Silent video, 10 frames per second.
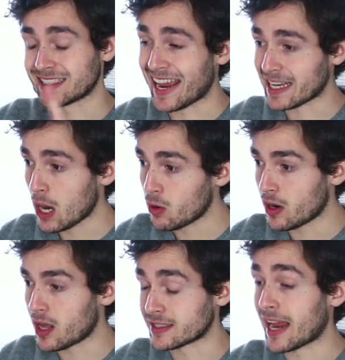
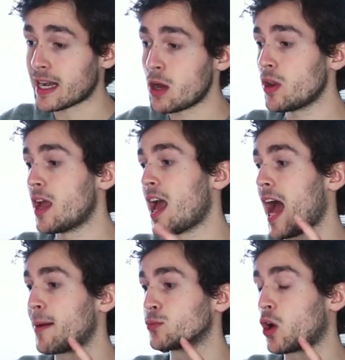SoundCloud, uh, SoundCloud,
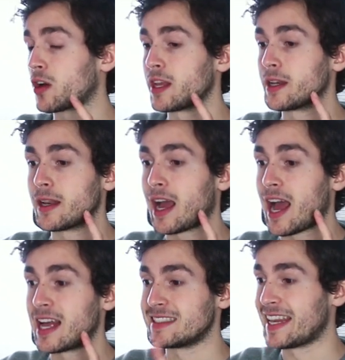I'm talking
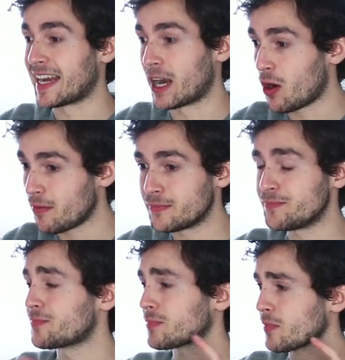uh, Take Care of,
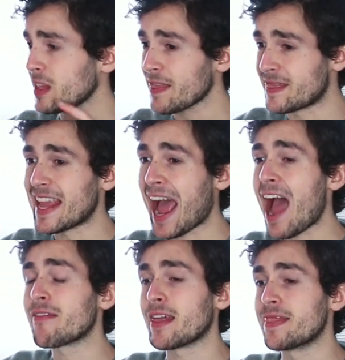they
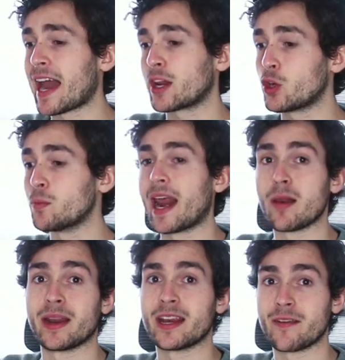have that human
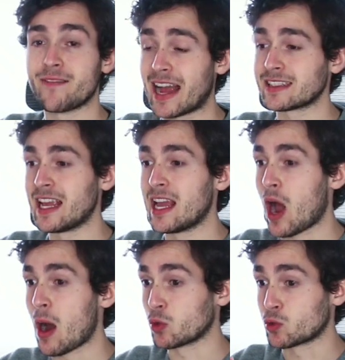element. In fact,
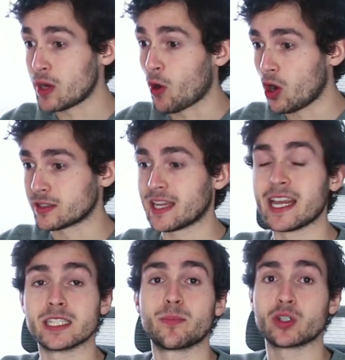uh, what's really hot
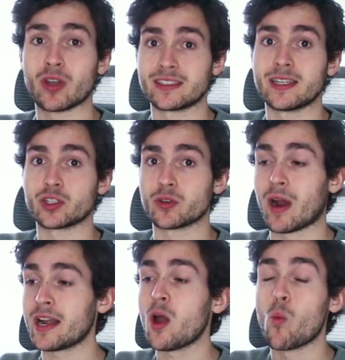is personalization,
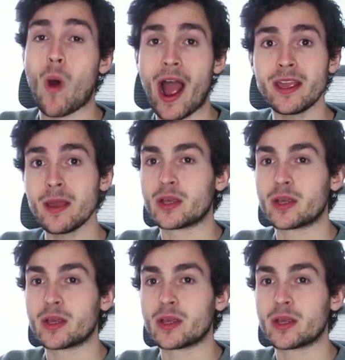right? Why?